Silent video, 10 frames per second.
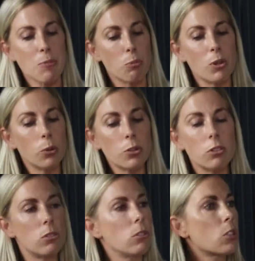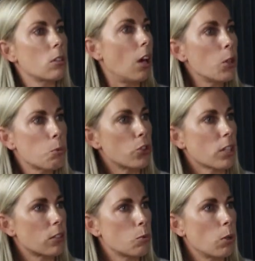We also do other
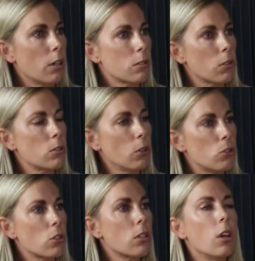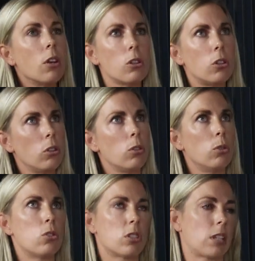projects as well. So it's not just the
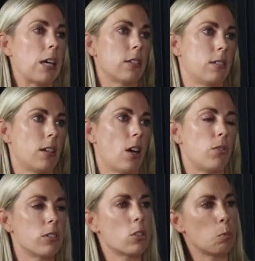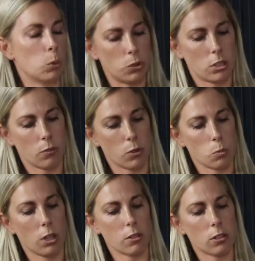huge scale stuff, it's the small stuff as well.